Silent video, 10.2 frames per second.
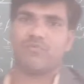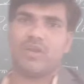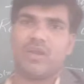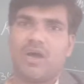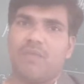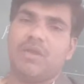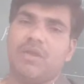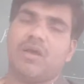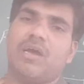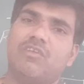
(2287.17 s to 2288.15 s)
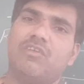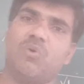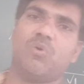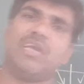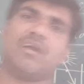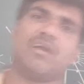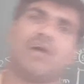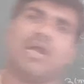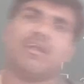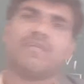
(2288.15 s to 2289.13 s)
phenomena is only
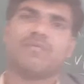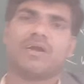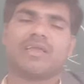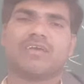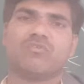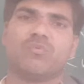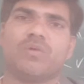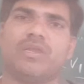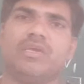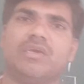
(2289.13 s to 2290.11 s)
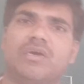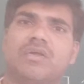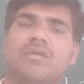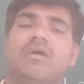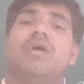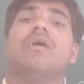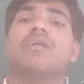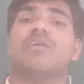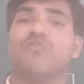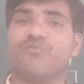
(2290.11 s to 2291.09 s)
called the what actually here?
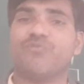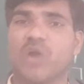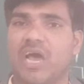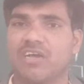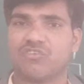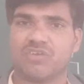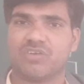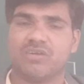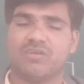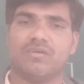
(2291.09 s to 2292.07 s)
Refraction.